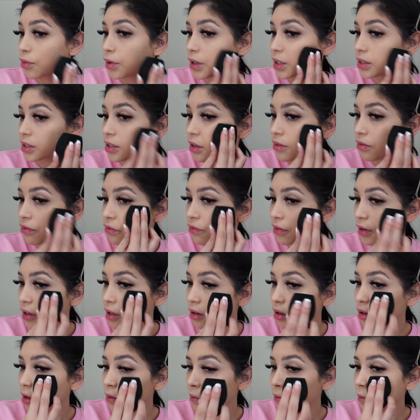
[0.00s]
what to
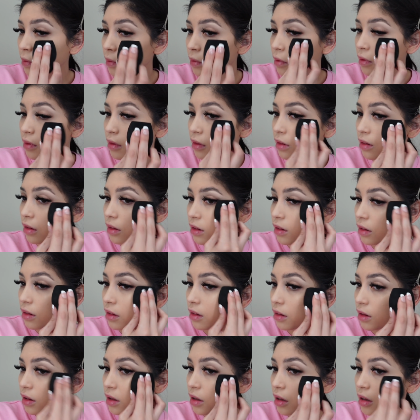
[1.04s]
film.
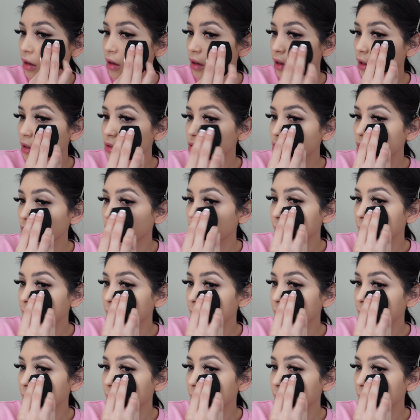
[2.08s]
So